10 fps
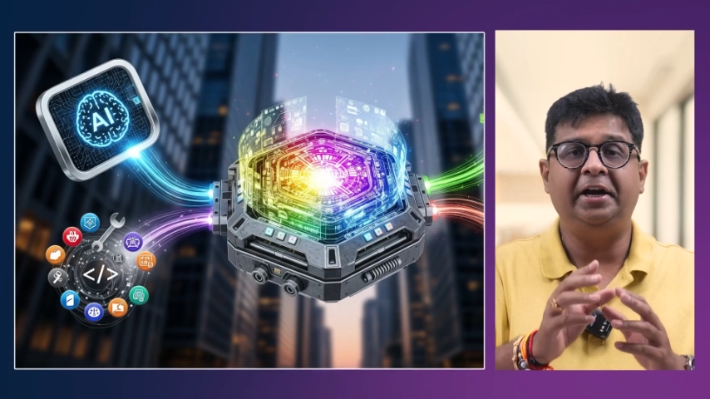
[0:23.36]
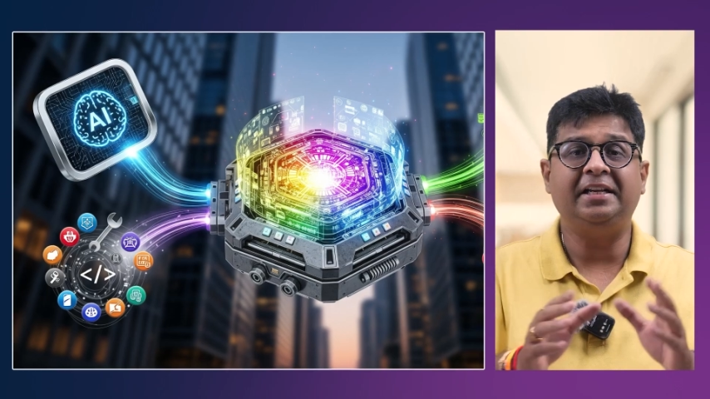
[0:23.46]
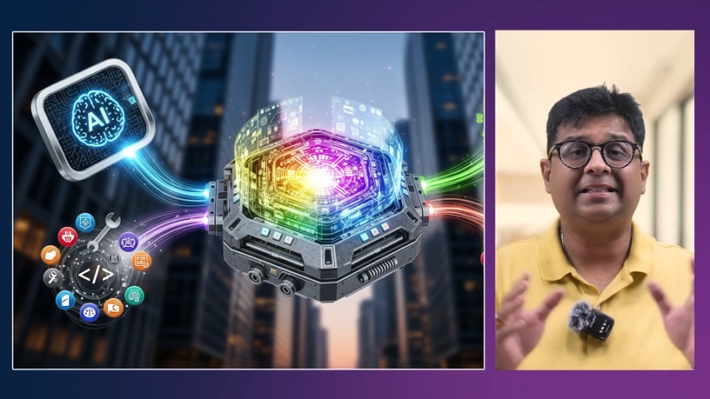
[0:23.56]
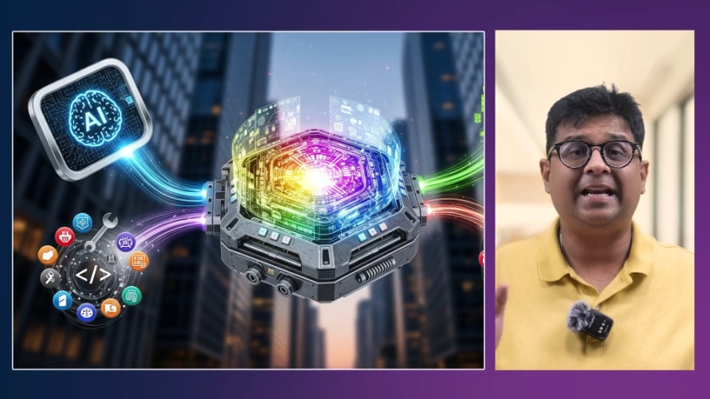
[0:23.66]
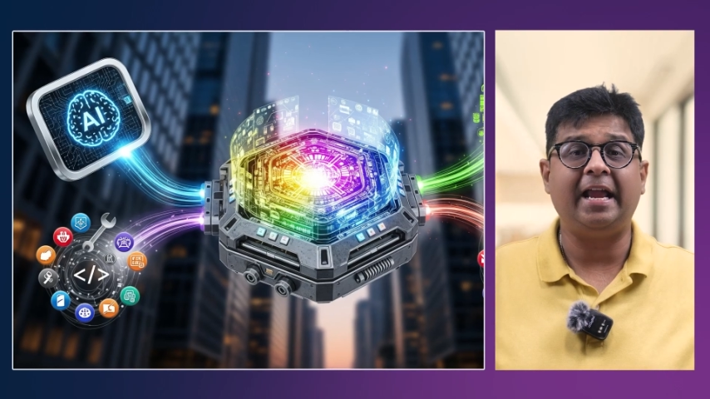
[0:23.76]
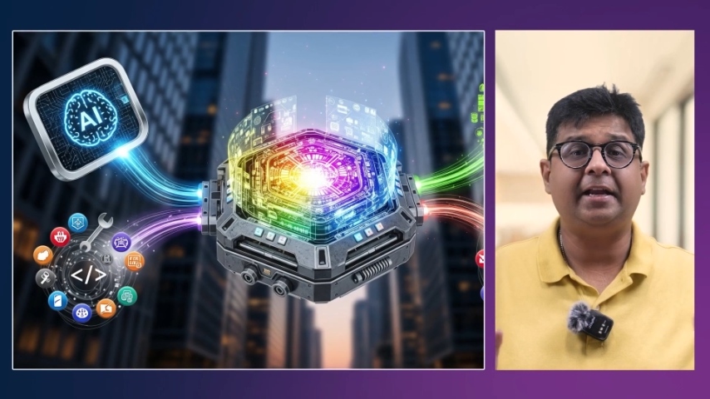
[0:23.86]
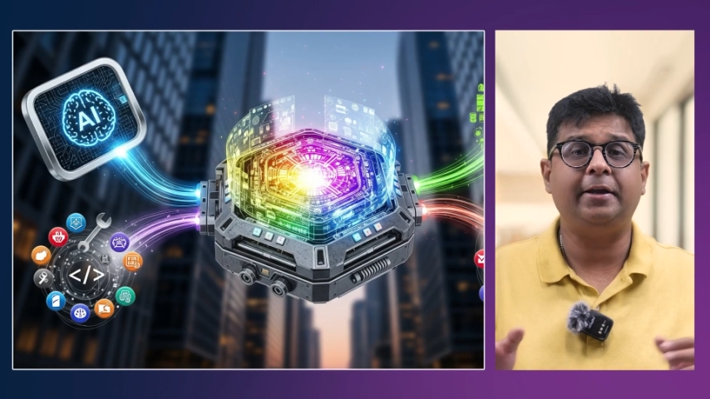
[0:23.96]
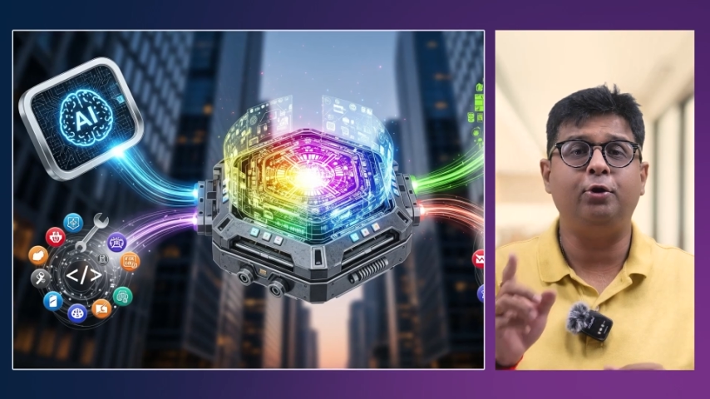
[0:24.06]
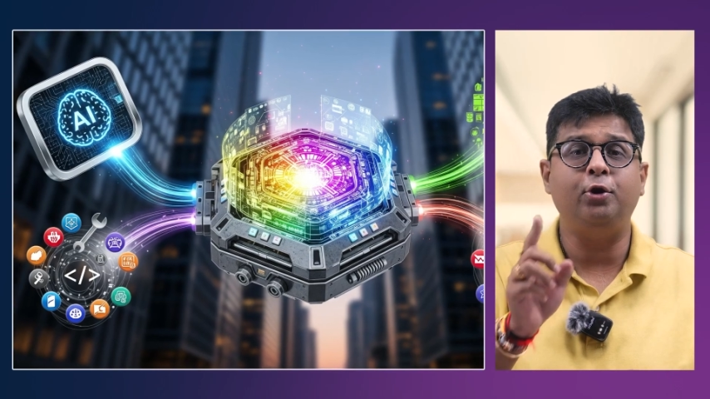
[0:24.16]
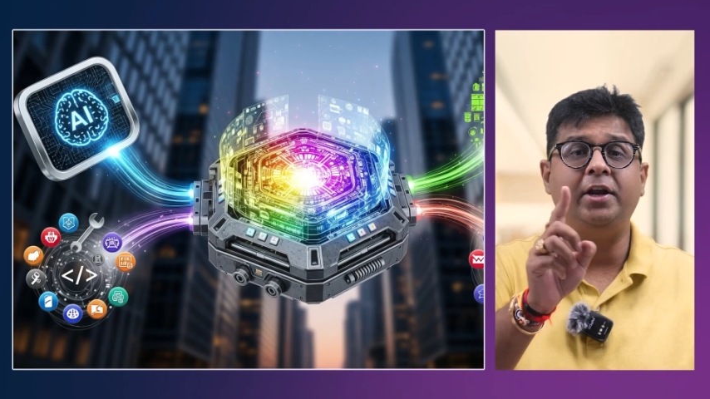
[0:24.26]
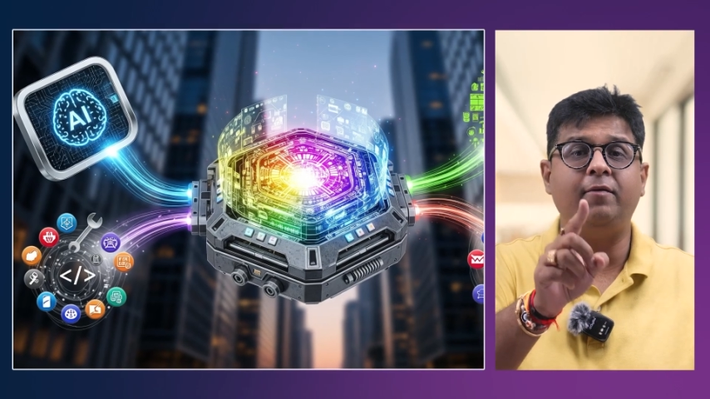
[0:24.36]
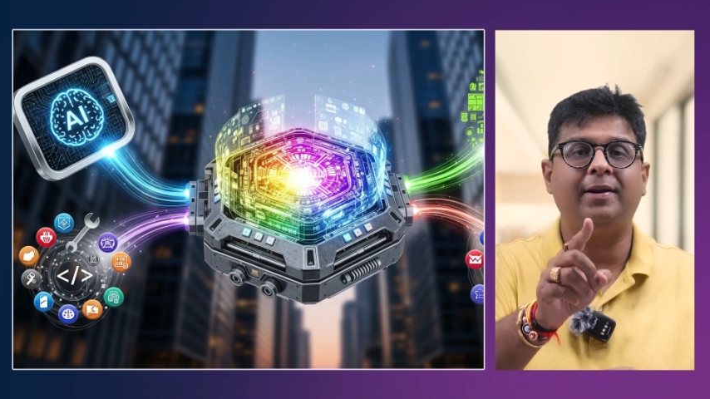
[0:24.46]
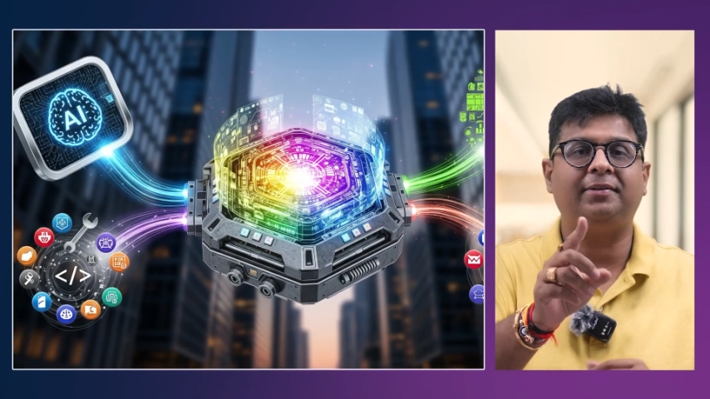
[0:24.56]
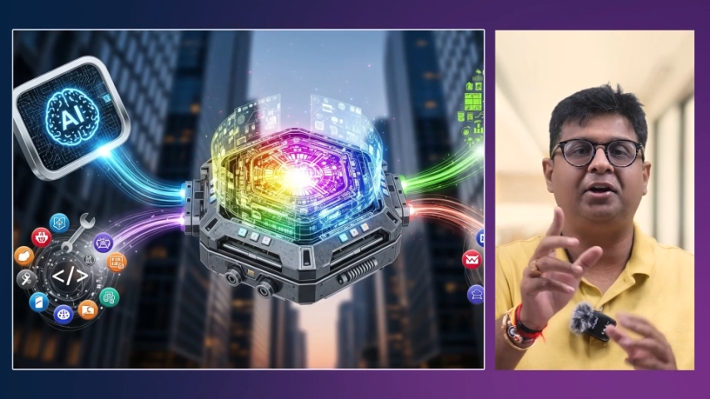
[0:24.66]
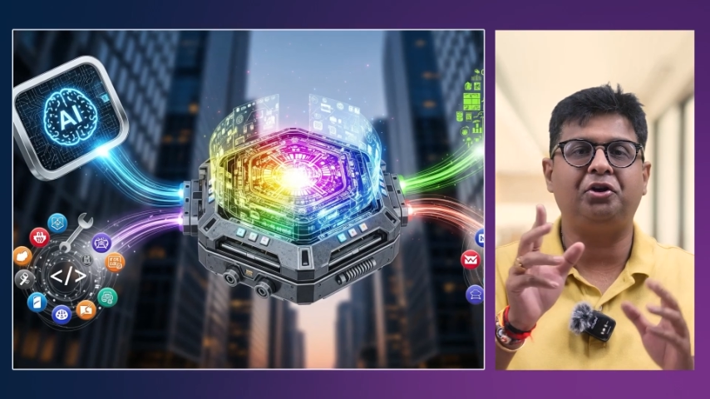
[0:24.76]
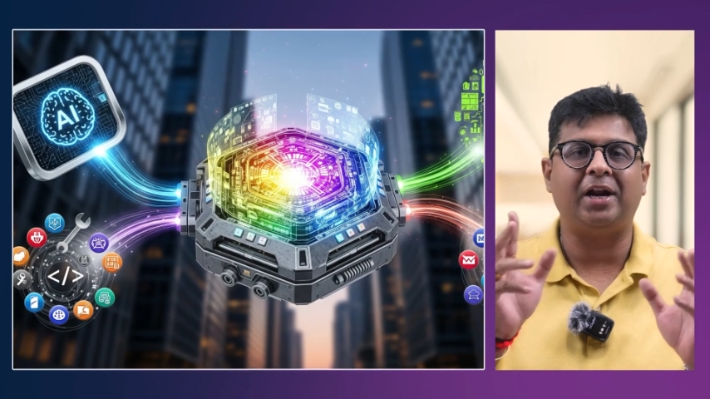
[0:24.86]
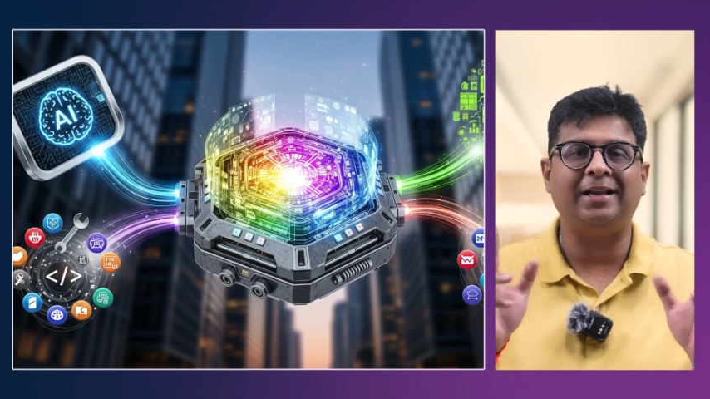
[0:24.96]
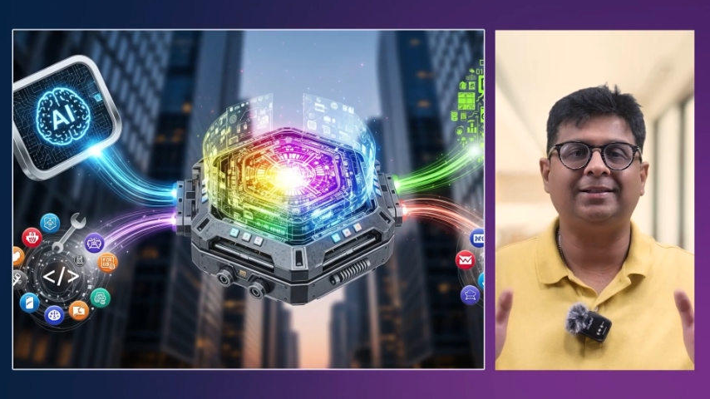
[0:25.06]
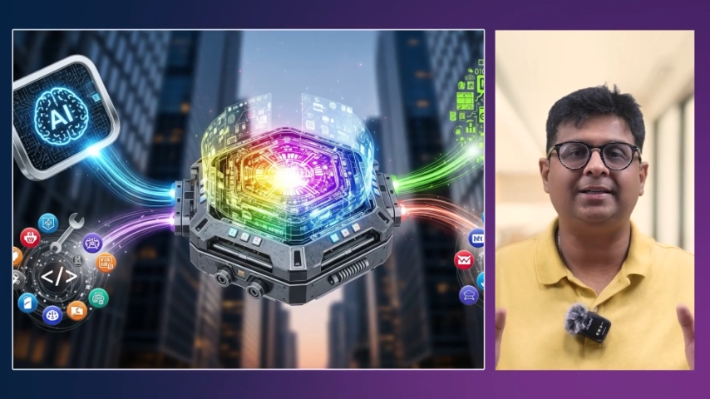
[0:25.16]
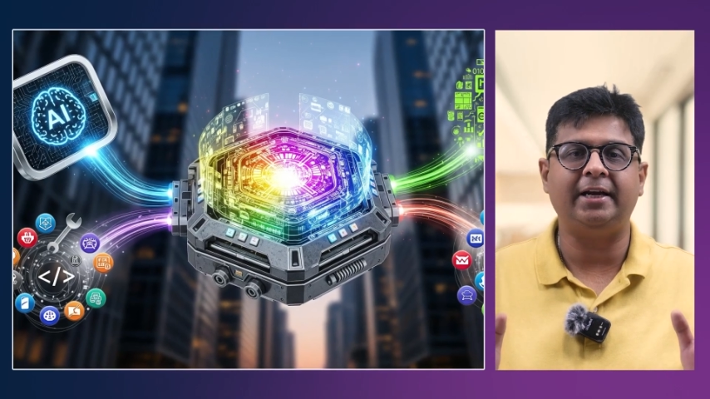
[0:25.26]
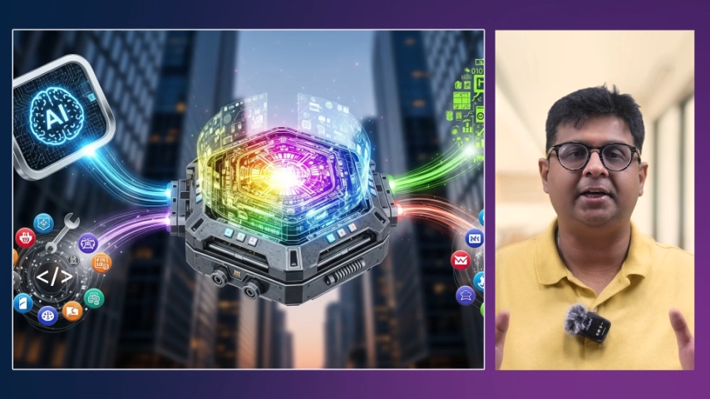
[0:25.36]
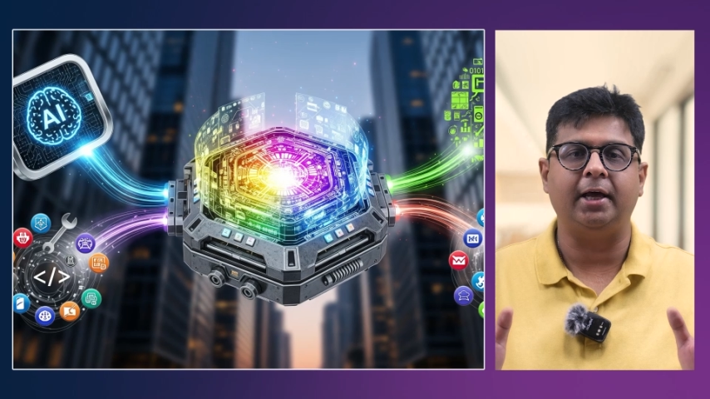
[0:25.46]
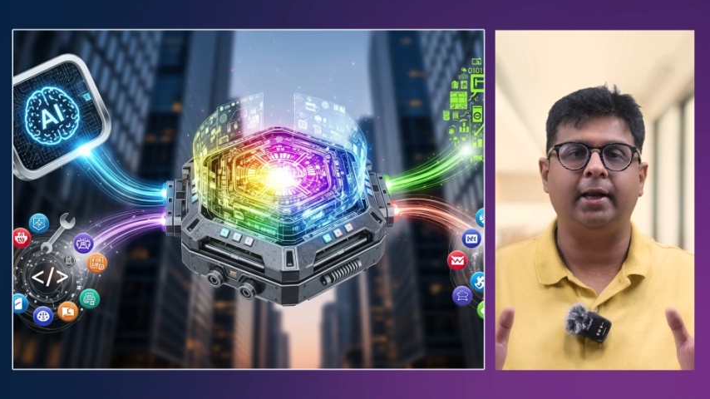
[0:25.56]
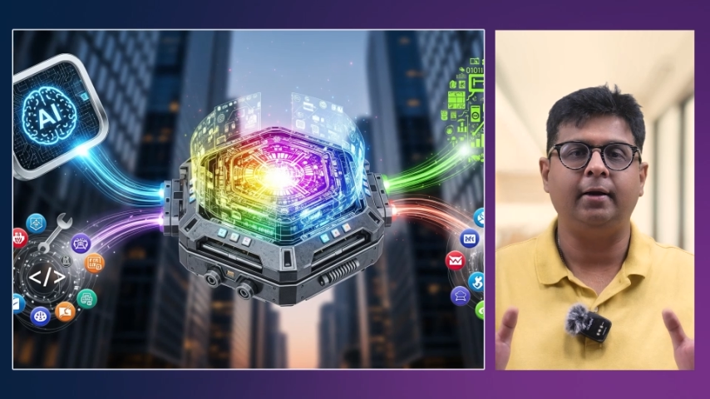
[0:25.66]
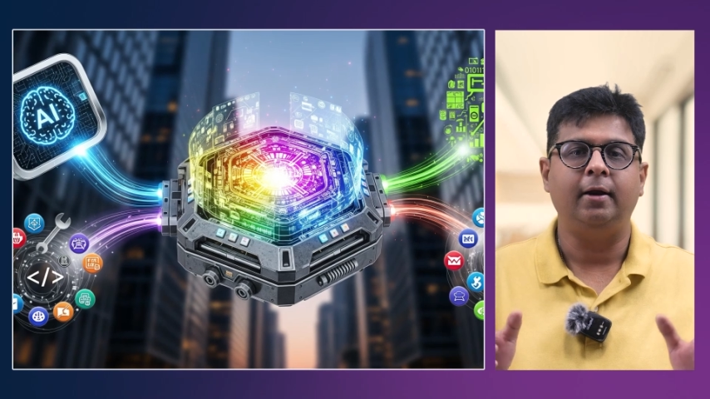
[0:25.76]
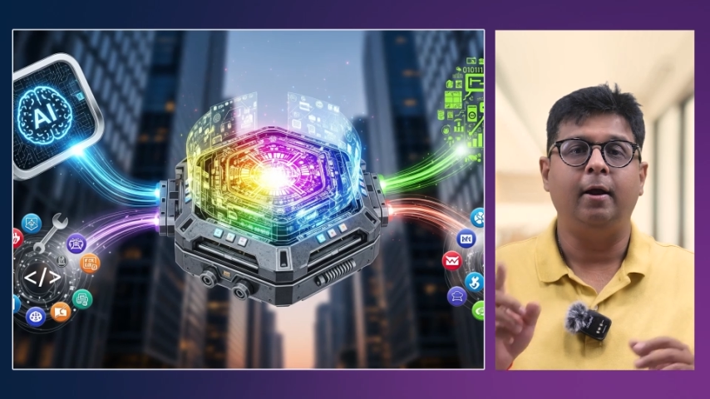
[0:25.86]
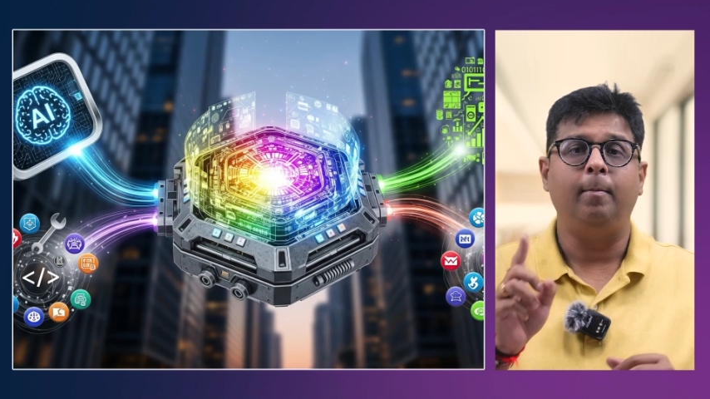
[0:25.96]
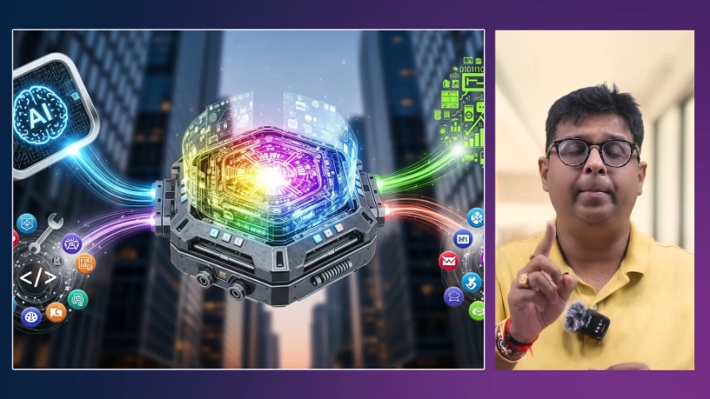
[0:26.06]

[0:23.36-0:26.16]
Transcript: It is like a universal translator